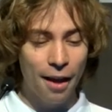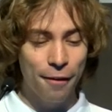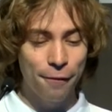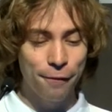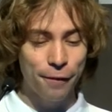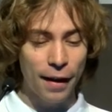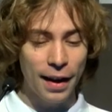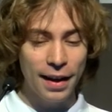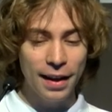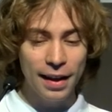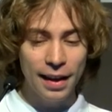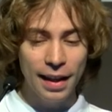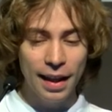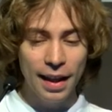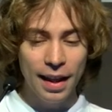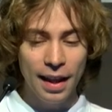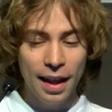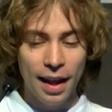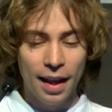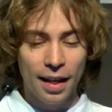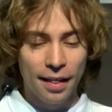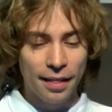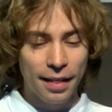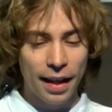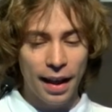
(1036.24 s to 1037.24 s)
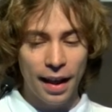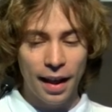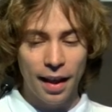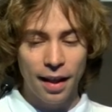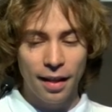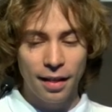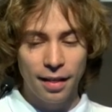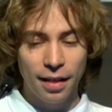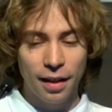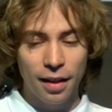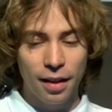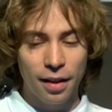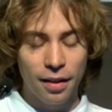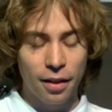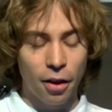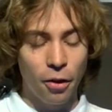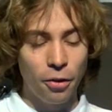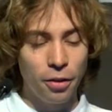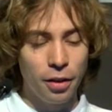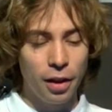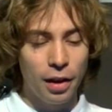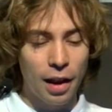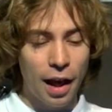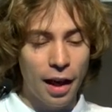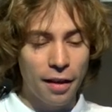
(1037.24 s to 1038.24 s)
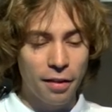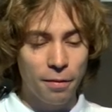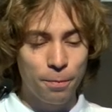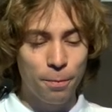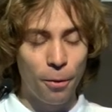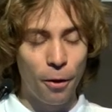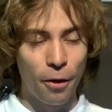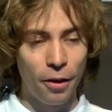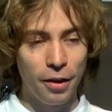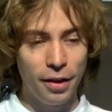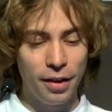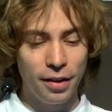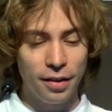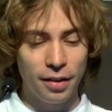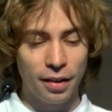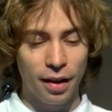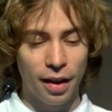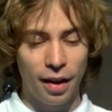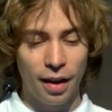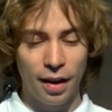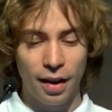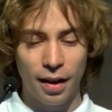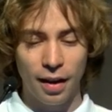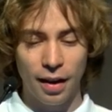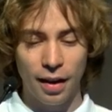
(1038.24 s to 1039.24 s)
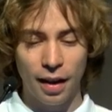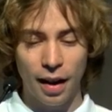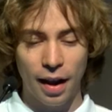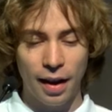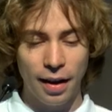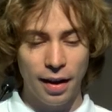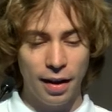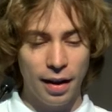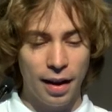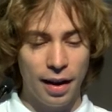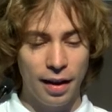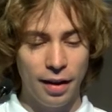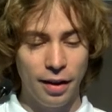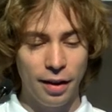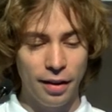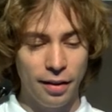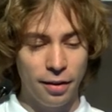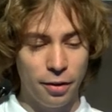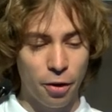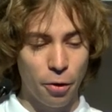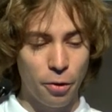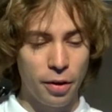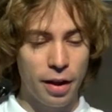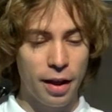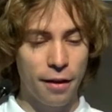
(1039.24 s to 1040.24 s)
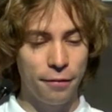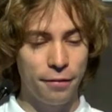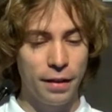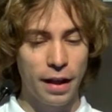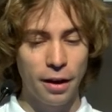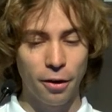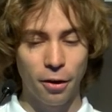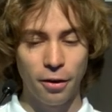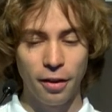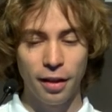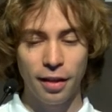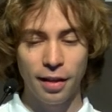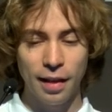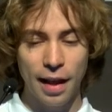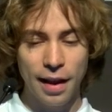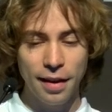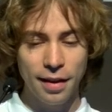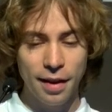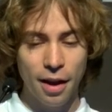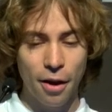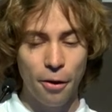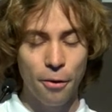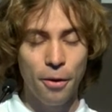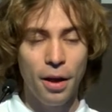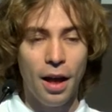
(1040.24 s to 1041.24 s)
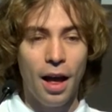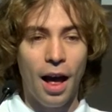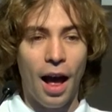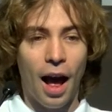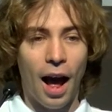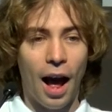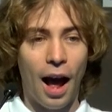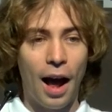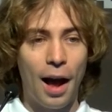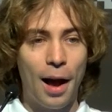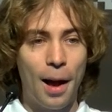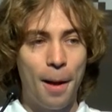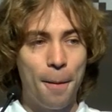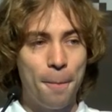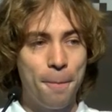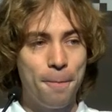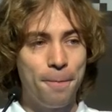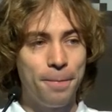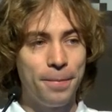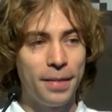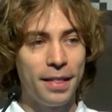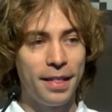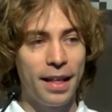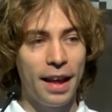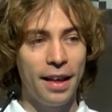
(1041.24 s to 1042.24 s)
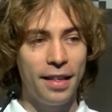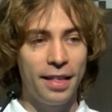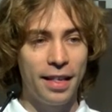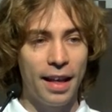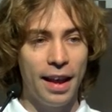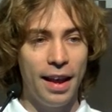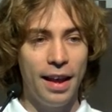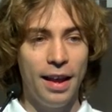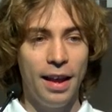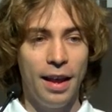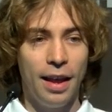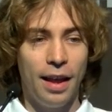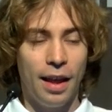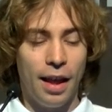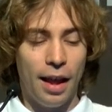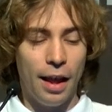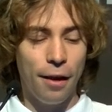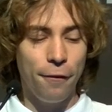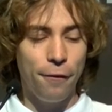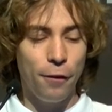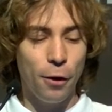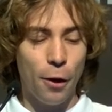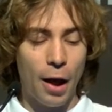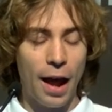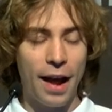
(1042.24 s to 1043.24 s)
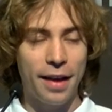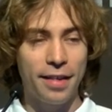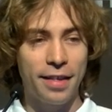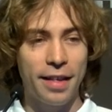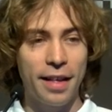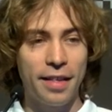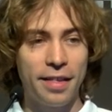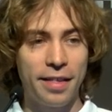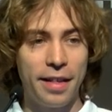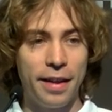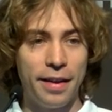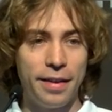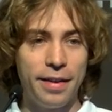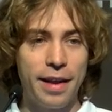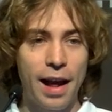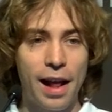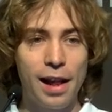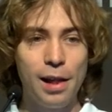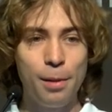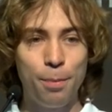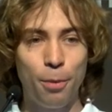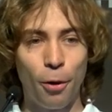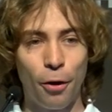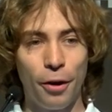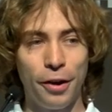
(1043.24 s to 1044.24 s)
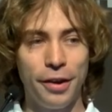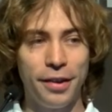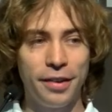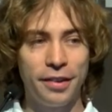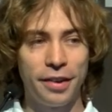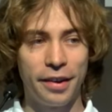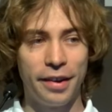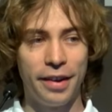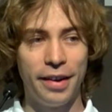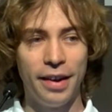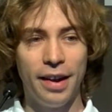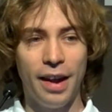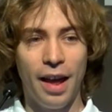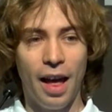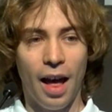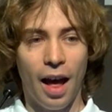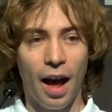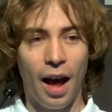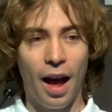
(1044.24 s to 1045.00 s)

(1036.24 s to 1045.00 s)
Finally, on the last point, I don't have that on the slide now, they say, if you access the null pointer,